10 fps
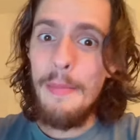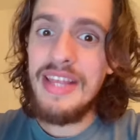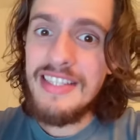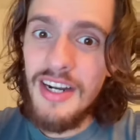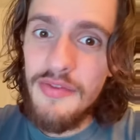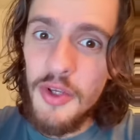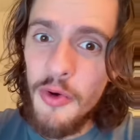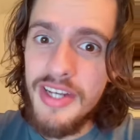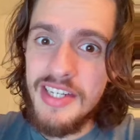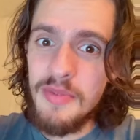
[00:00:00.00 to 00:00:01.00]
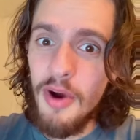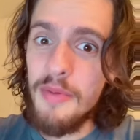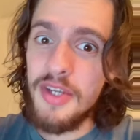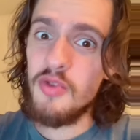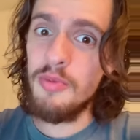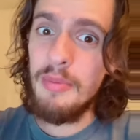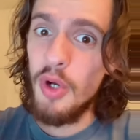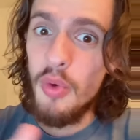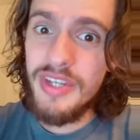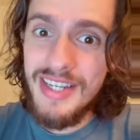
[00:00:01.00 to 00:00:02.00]
But that's not even the craziest part because
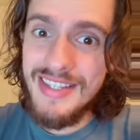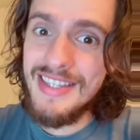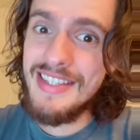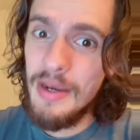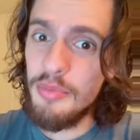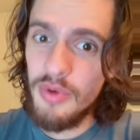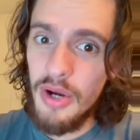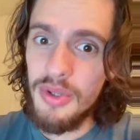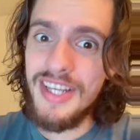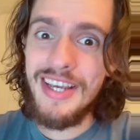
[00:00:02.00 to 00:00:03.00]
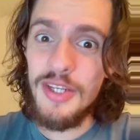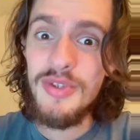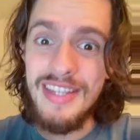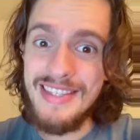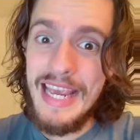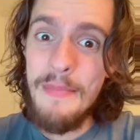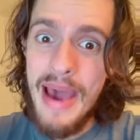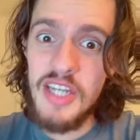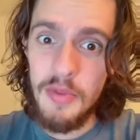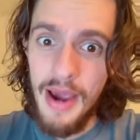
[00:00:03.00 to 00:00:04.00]
remember, Odysseus temporarily can use the same
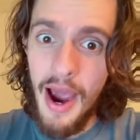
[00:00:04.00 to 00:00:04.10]
magic